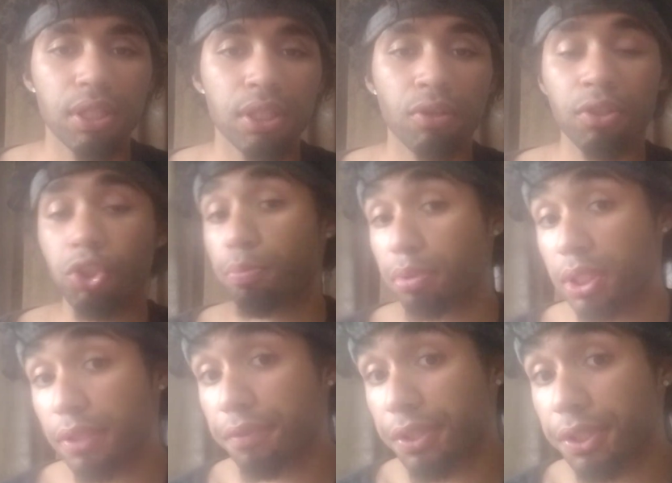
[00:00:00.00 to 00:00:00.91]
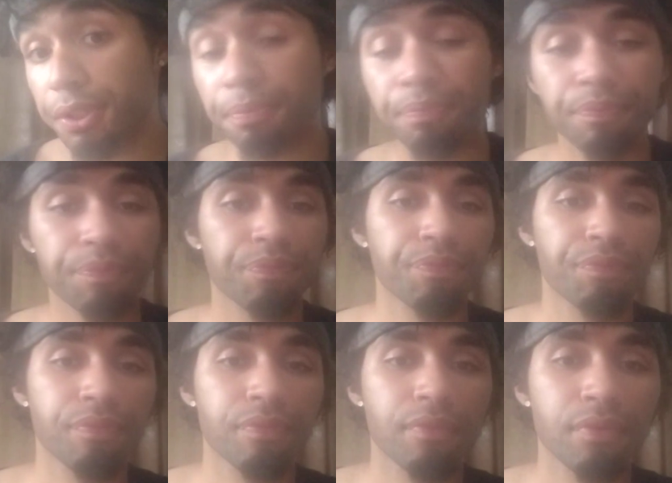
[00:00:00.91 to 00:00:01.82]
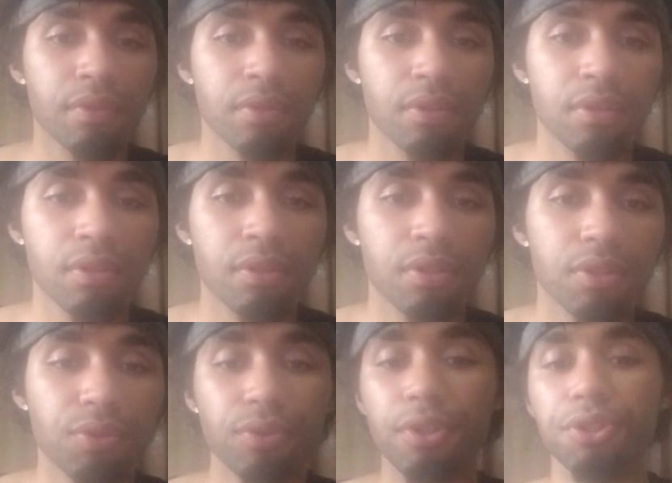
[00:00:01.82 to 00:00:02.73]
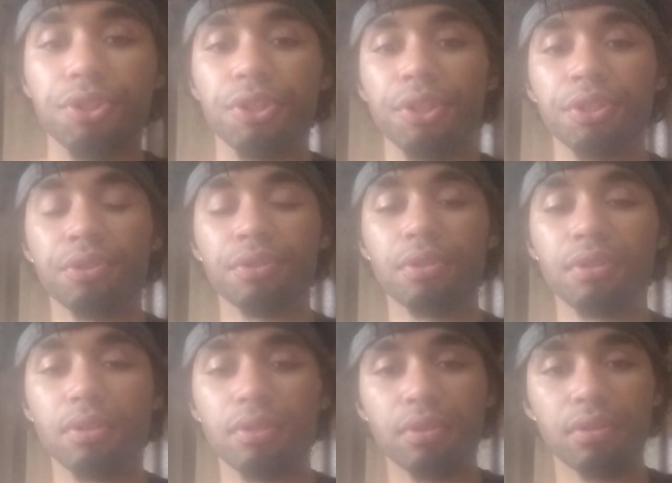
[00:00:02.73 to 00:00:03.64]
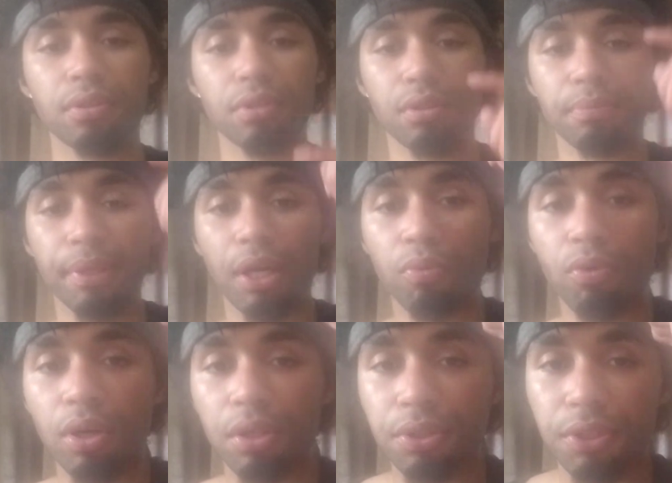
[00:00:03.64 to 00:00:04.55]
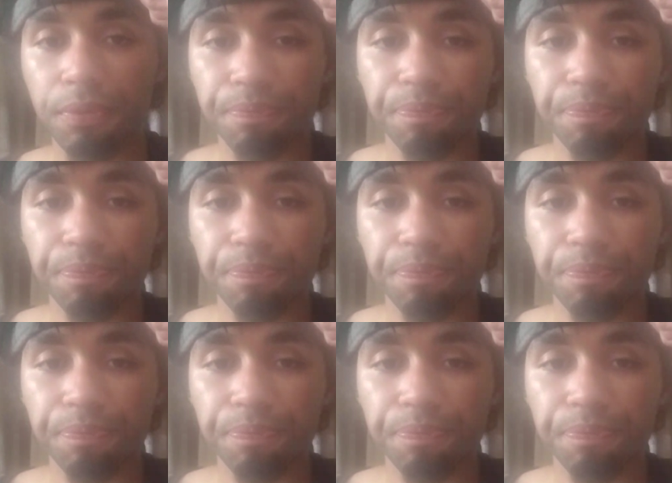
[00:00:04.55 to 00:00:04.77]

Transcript: And also believe in Him. Do good things. No matter what.